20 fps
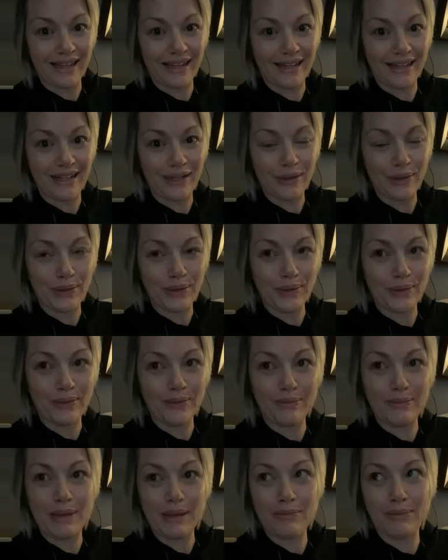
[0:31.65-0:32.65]
And I
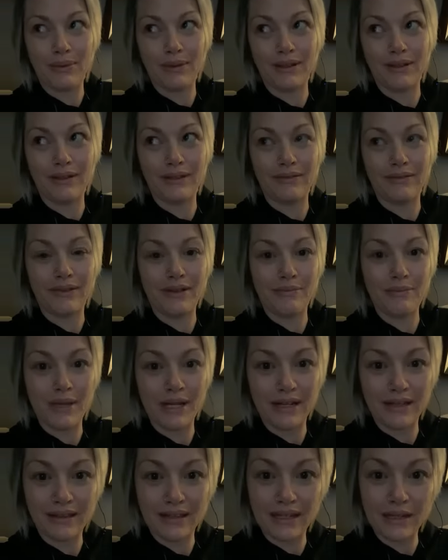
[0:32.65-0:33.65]
know people, we've
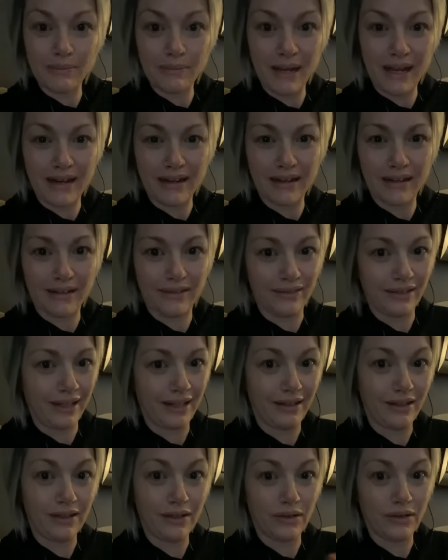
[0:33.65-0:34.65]
been at the debate of
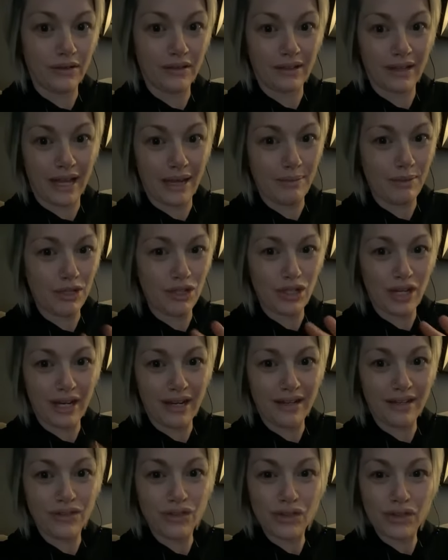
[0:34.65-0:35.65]
like climate
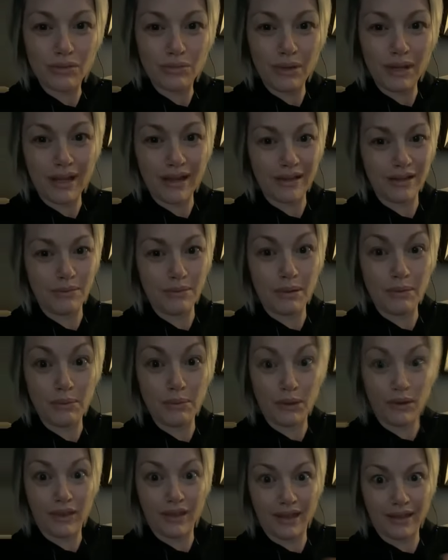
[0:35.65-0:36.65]
change because
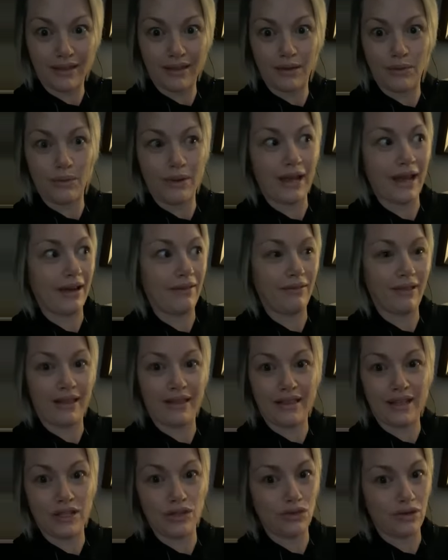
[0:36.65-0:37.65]
people think that we have like
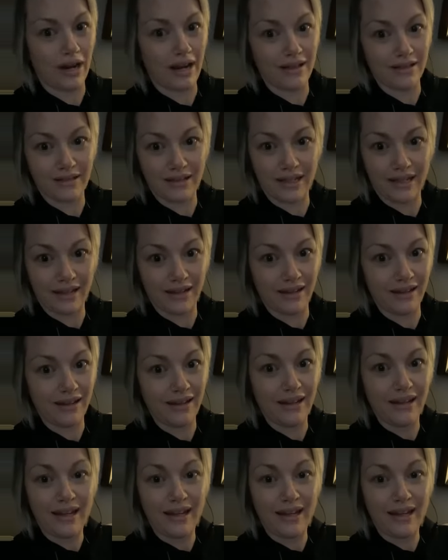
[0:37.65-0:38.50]
these drastic,